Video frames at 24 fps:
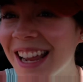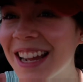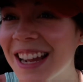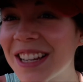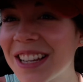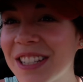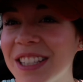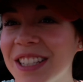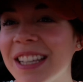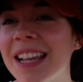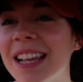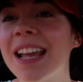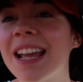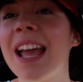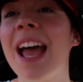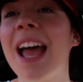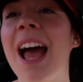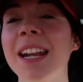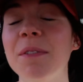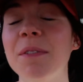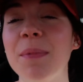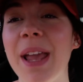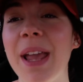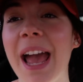today actually.
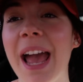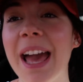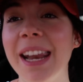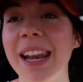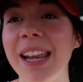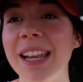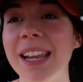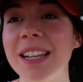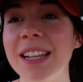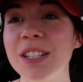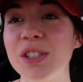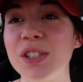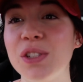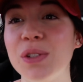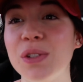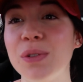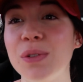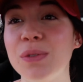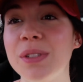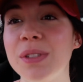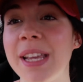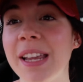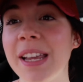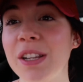I'm gonna be heading
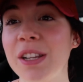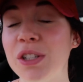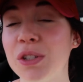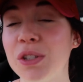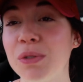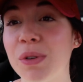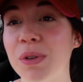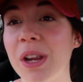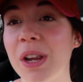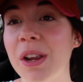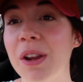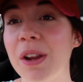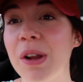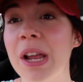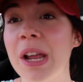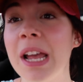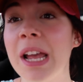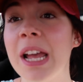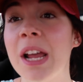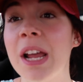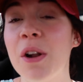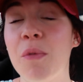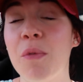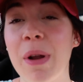to Daintree
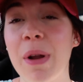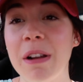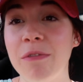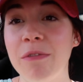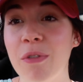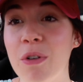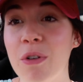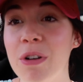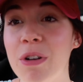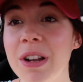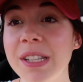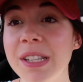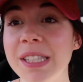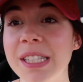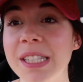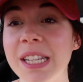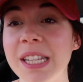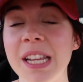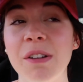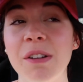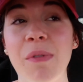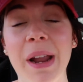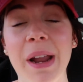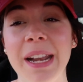
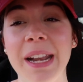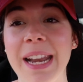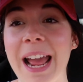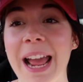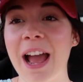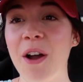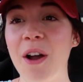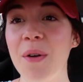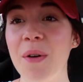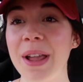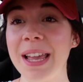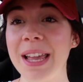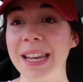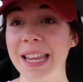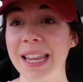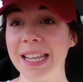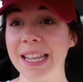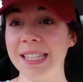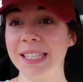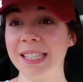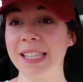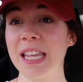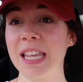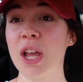Rainforest. Right now,
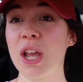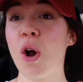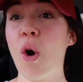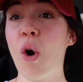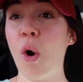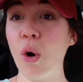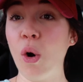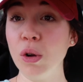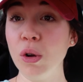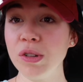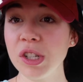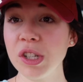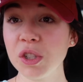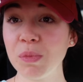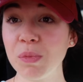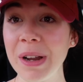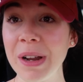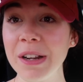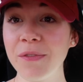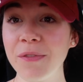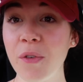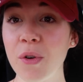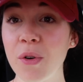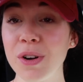it is the oldest
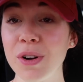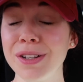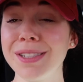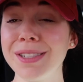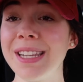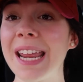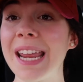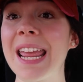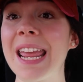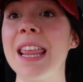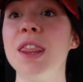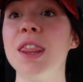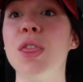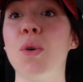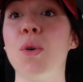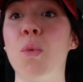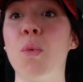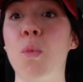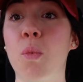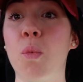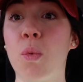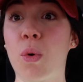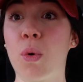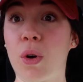rainforest in
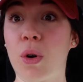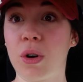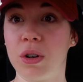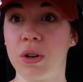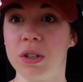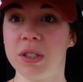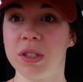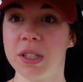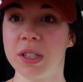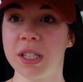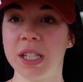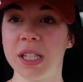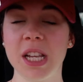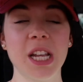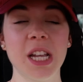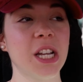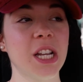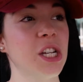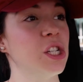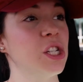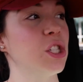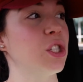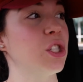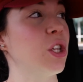the world.
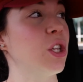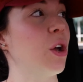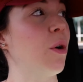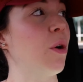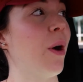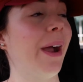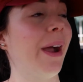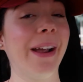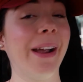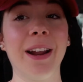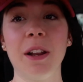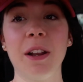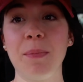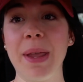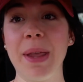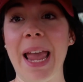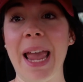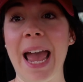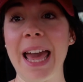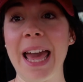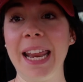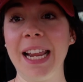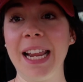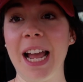So I'm gonna
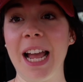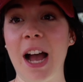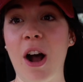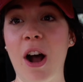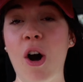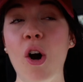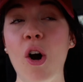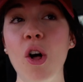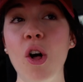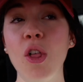be heading